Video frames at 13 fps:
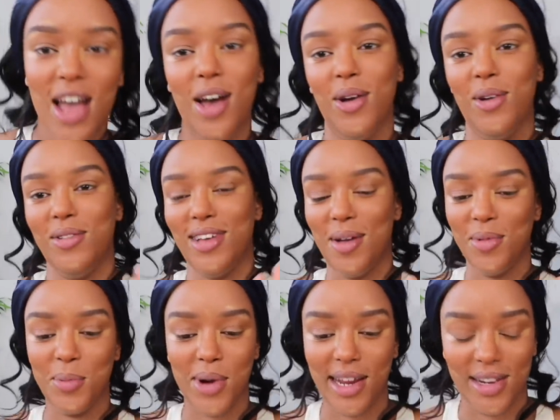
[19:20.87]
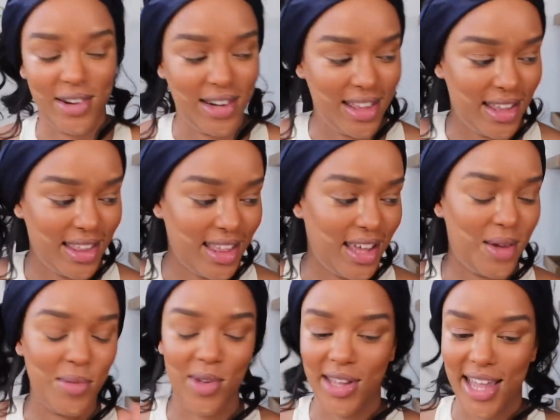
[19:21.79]
Oh, I'm not pregnant or anything.
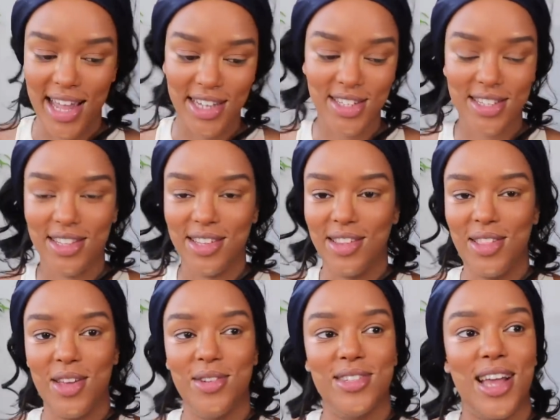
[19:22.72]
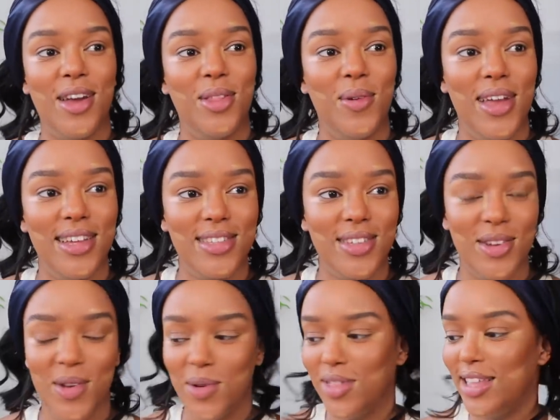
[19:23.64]
I'm not engaged. So those are the way, so
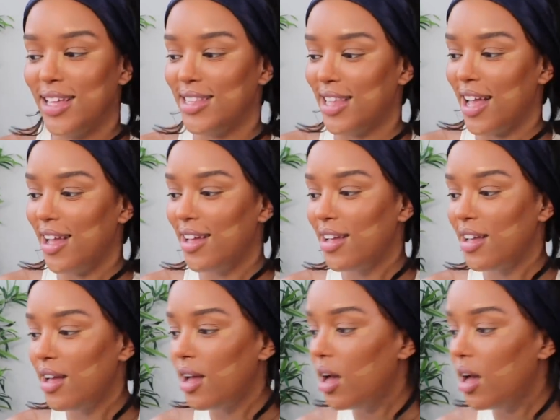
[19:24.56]
no one thinks that.